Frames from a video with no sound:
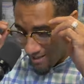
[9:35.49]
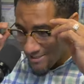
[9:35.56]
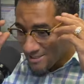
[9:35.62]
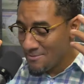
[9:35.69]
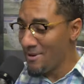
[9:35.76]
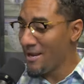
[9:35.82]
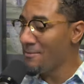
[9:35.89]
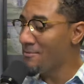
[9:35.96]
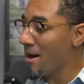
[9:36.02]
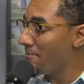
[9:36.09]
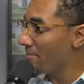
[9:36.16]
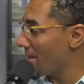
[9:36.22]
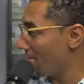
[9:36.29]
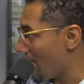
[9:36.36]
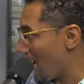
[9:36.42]
actually made by
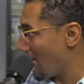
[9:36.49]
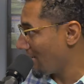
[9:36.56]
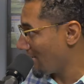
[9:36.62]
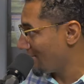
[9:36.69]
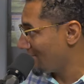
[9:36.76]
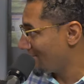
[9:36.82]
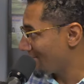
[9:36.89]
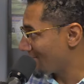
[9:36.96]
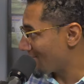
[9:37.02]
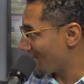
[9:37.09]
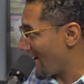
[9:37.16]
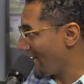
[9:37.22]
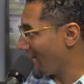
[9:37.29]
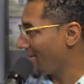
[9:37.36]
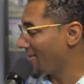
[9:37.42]
Maybach, they,
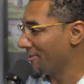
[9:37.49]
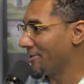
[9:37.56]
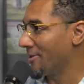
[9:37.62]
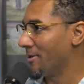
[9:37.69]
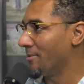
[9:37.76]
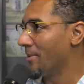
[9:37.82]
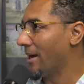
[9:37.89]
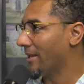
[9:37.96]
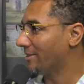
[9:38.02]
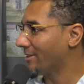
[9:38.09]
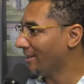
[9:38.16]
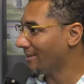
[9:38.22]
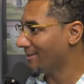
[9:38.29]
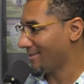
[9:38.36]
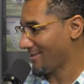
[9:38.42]
right? Um, oh,
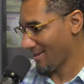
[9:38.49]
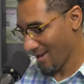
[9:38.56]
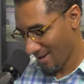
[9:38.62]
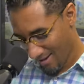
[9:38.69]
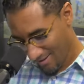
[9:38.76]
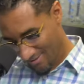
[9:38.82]
Maybach got the